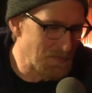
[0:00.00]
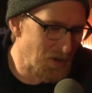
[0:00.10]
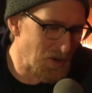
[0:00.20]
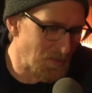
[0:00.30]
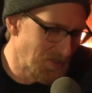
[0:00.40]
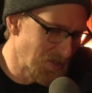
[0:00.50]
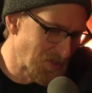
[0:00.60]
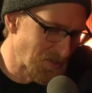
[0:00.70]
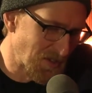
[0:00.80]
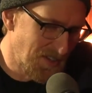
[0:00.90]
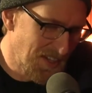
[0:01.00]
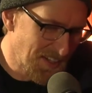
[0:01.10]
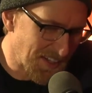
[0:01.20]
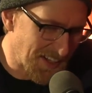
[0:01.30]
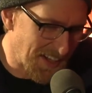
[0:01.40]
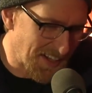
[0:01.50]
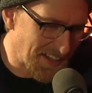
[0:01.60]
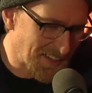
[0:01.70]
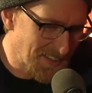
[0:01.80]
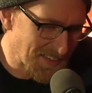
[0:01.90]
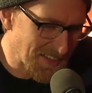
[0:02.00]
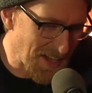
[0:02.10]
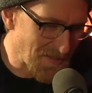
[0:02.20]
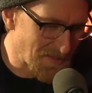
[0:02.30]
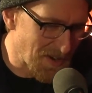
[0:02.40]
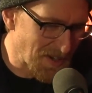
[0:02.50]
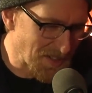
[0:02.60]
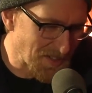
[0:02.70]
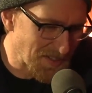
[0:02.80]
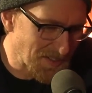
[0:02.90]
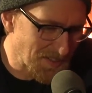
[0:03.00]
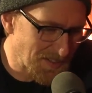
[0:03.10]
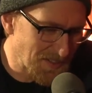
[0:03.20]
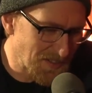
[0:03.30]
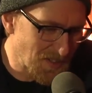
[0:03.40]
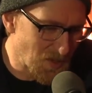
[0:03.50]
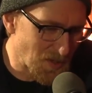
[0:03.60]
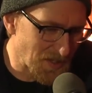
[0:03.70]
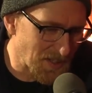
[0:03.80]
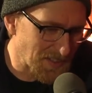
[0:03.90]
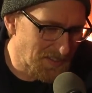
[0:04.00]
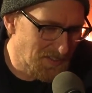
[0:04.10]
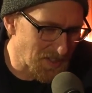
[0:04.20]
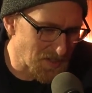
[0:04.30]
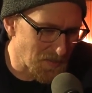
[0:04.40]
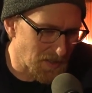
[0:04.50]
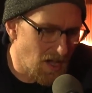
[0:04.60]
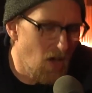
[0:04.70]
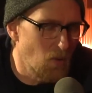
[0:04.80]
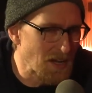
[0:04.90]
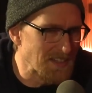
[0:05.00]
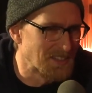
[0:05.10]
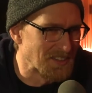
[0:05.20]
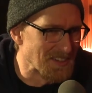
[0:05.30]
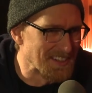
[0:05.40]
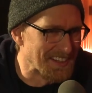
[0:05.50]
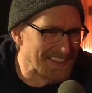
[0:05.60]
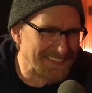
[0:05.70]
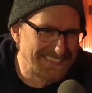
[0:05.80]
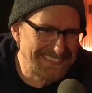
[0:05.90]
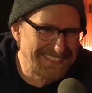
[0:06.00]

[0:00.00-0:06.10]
boom, dude's foot. The guy in front. And you were like, said something like, I'll wait until you're done.